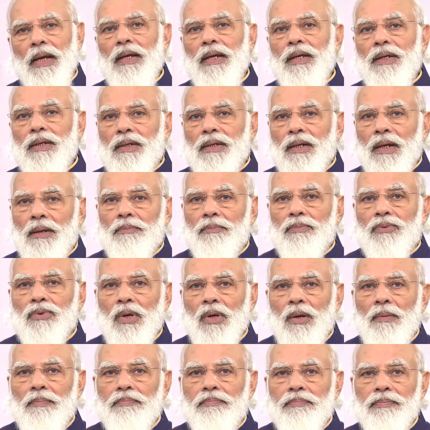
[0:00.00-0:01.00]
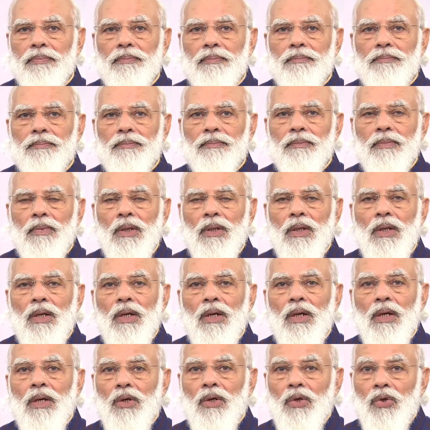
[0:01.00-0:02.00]
in terms of
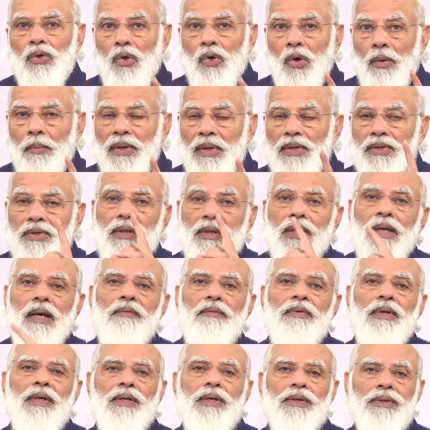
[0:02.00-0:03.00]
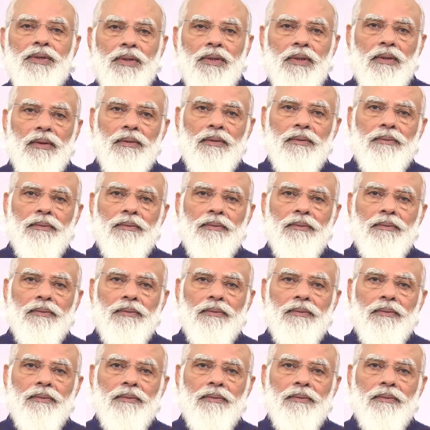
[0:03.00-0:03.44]
domestic aviation.